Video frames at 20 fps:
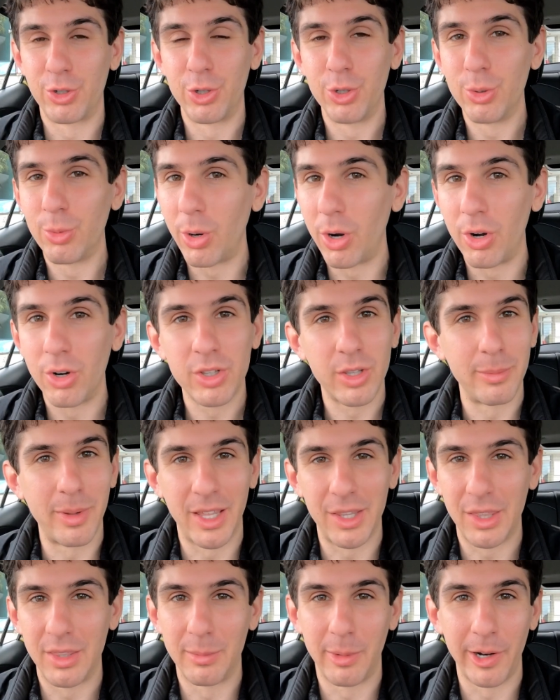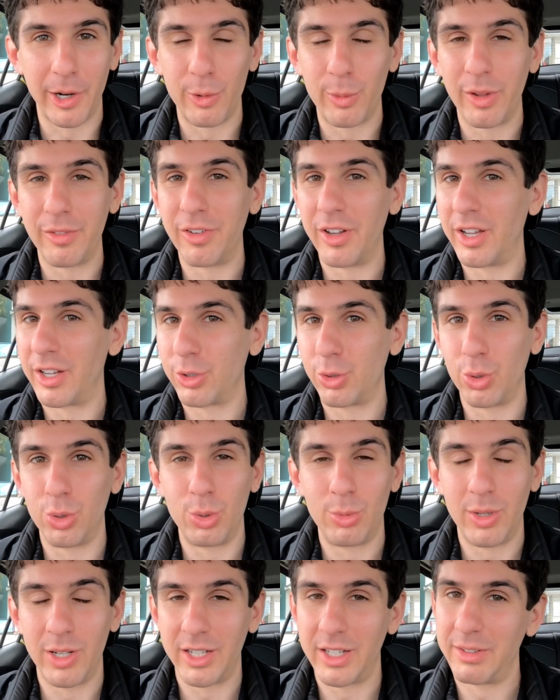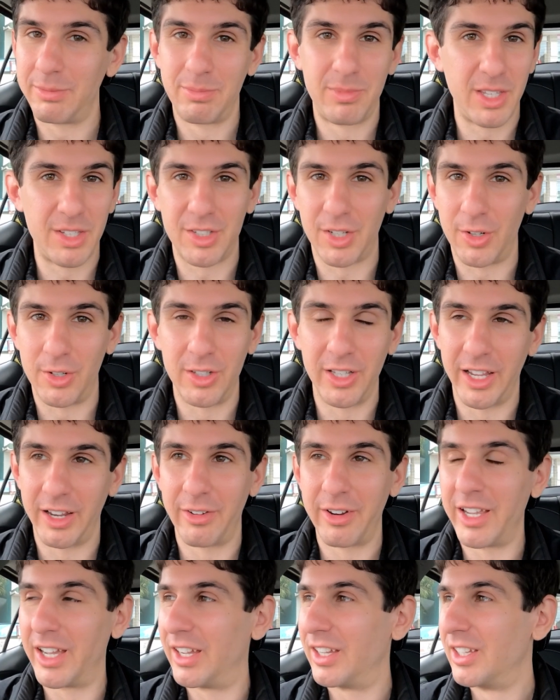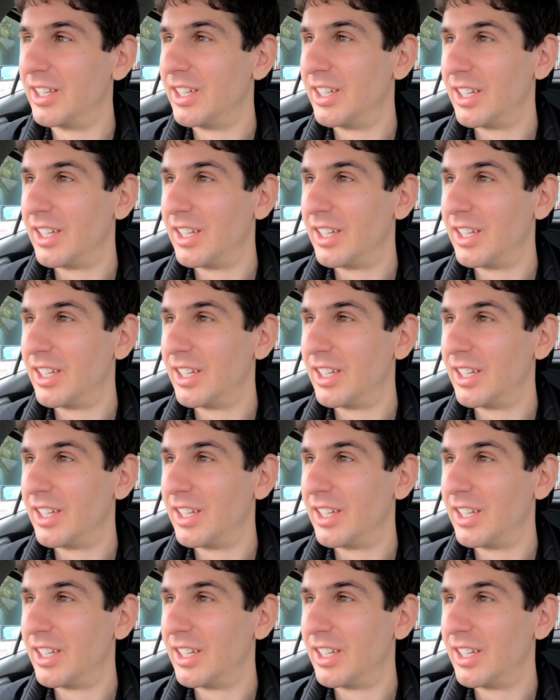the Coorong, the mouth of the Murray River, Goolwa, this whole area.